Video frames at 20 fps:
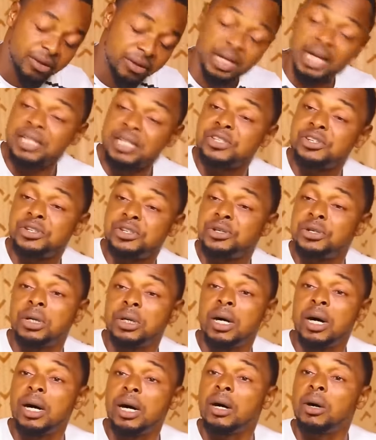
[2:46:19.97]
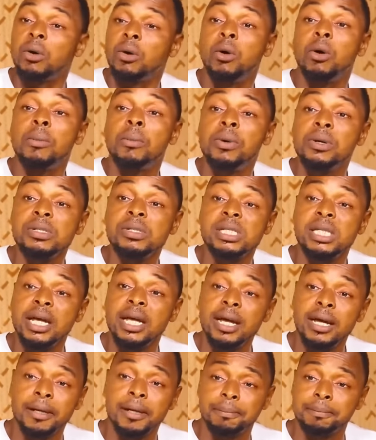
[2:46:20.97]
that you're almost
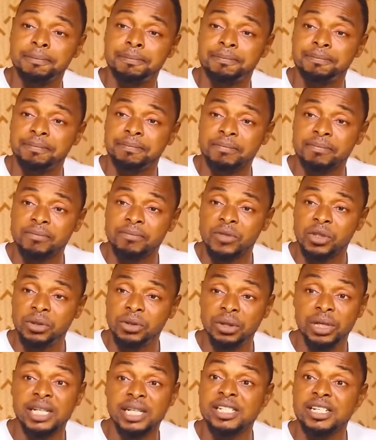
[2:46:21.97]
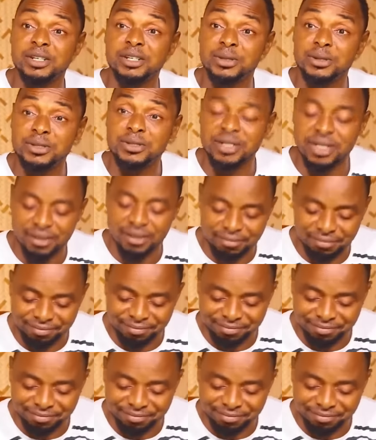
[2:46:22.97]
there. You're getting closer.